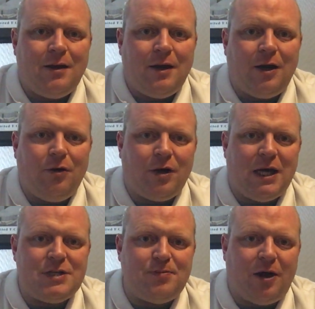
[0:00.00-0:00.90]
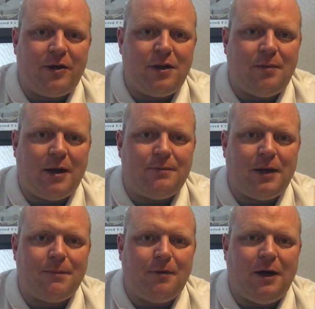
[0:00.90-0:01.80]
Hello guys, Marty the Mad
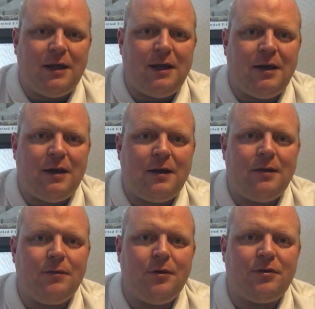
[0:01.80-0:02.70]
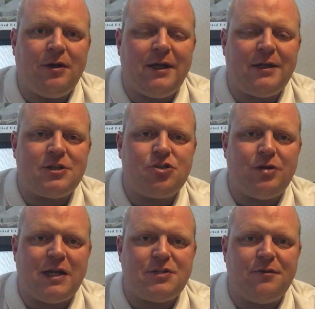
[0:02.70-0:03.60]
Magpie here with the latest
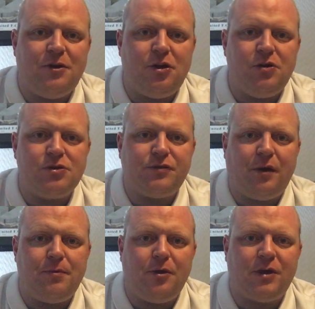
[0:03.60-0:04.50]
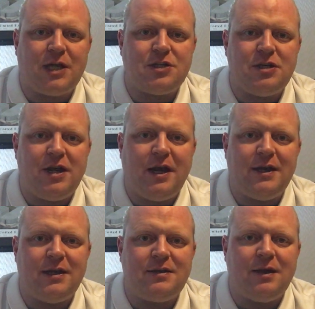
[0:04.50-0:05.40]
transfer news from Newcastle
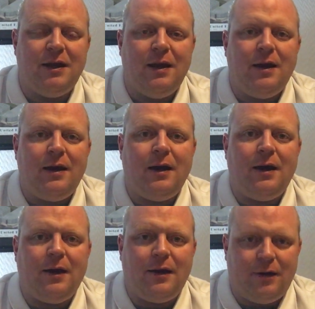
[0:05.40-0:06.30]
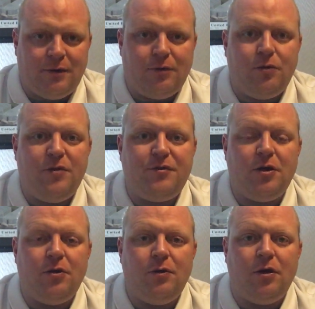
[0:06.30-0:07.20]
United.
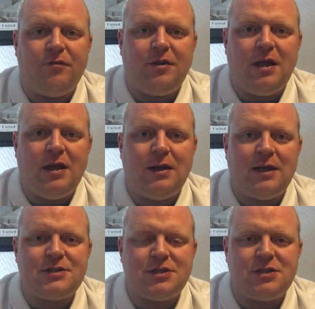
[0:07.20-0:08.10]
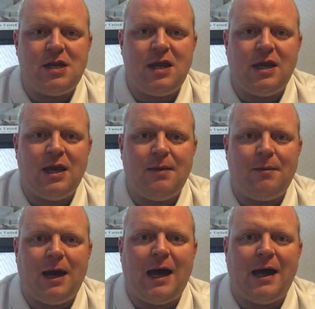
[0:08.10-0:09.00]
Review of the Leicester City game
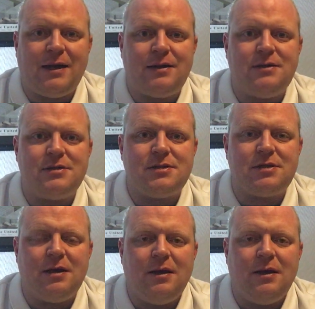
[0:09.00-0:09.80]
and